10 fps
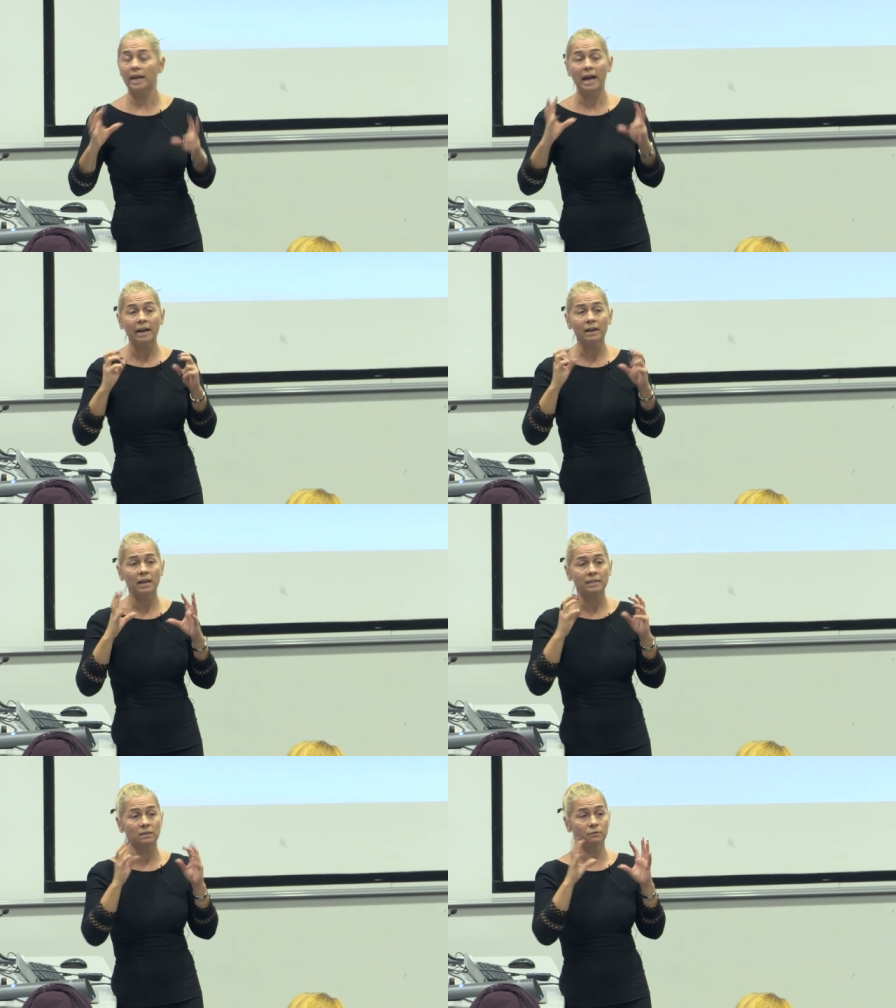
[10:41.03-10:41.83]
They
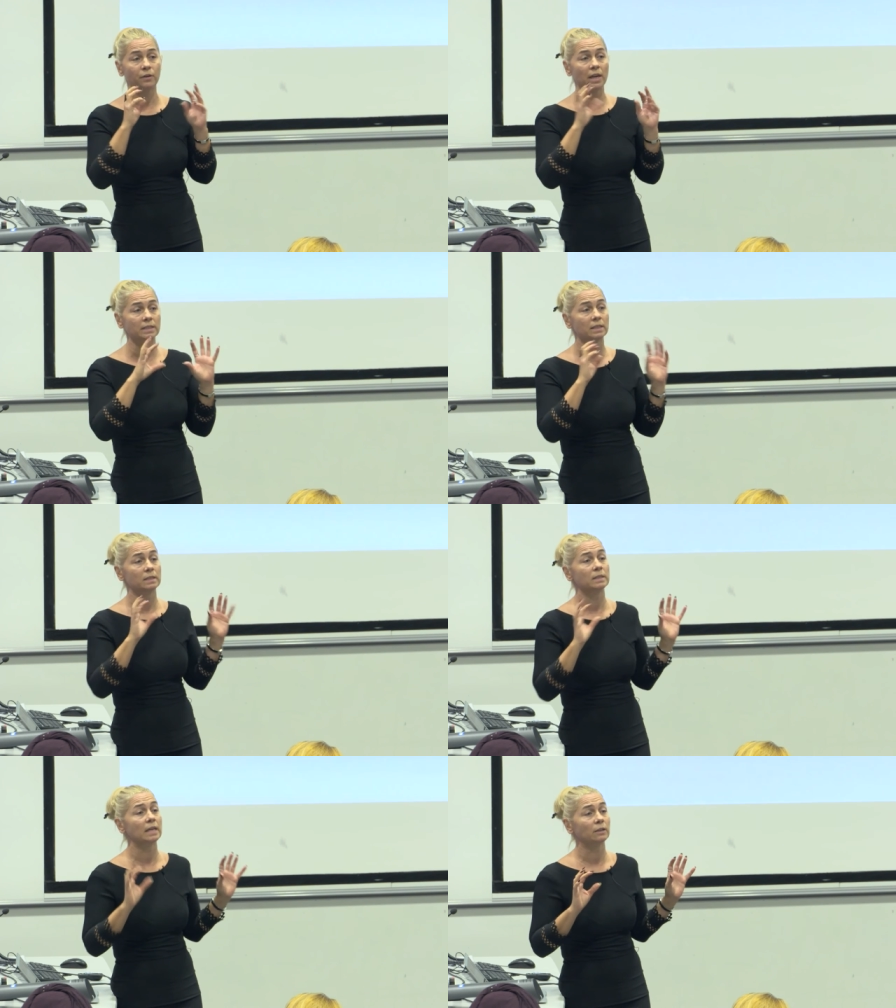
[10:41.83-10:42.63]
analyze the face as
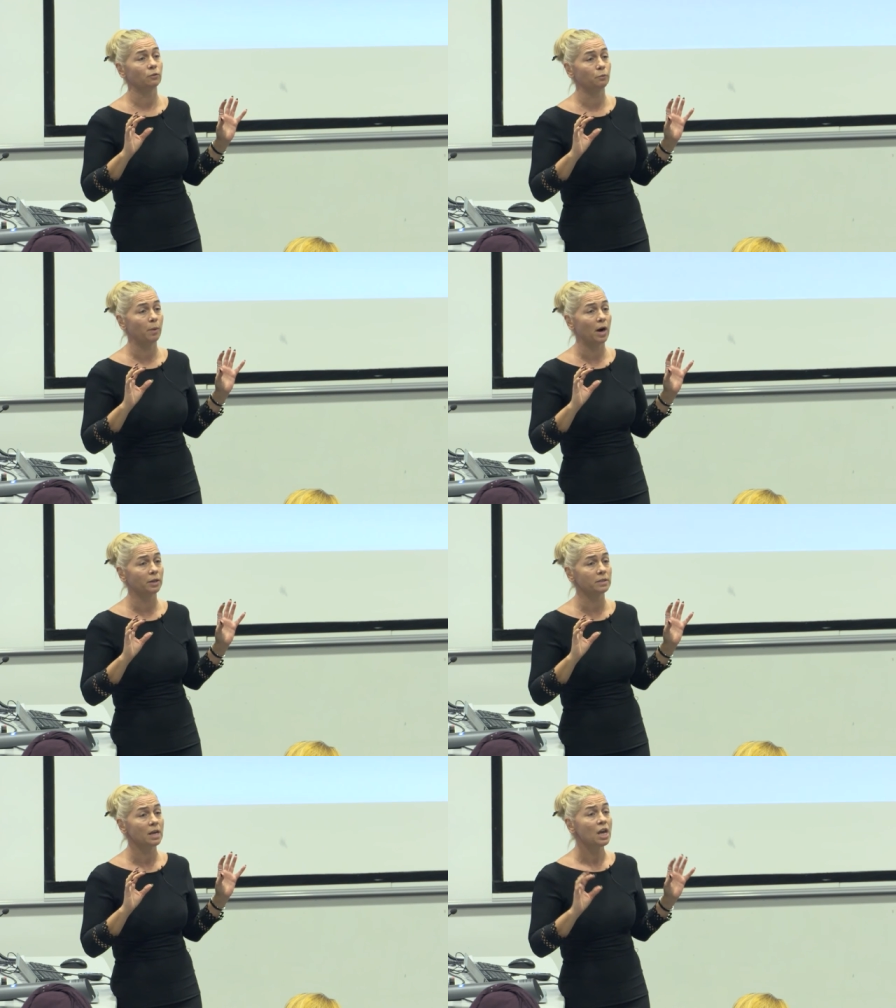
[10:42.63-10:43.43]
a set of
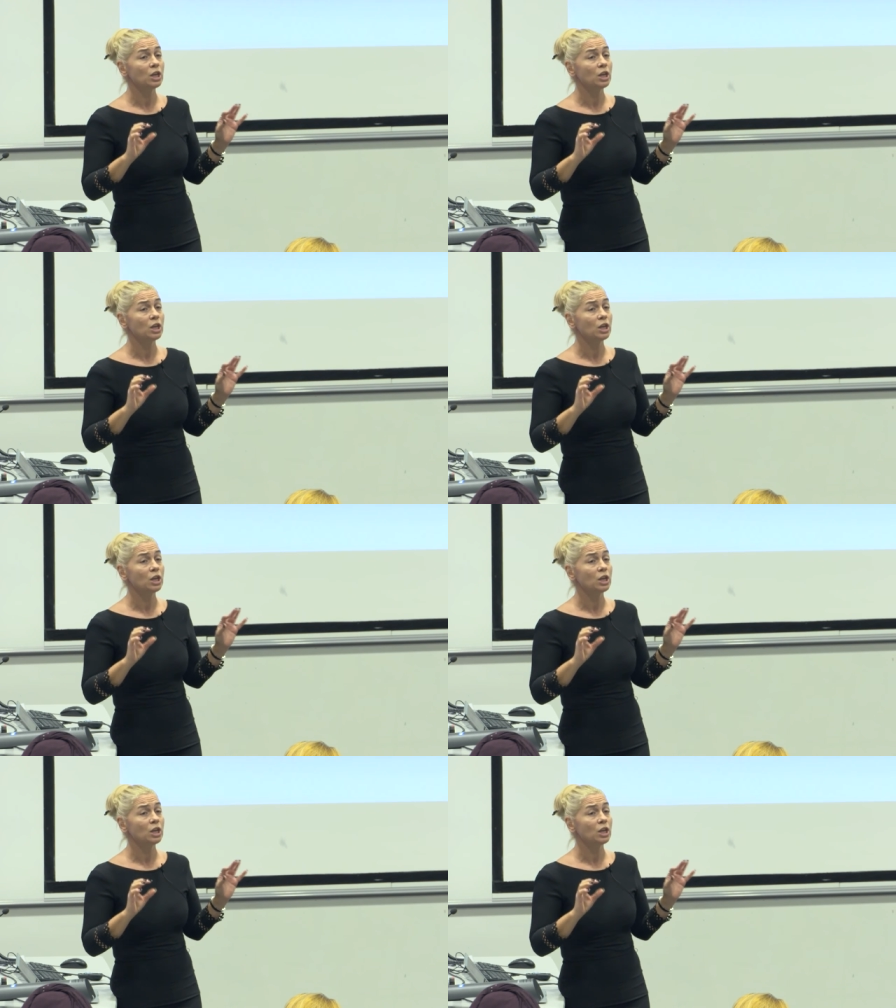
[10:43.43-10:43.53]
parts.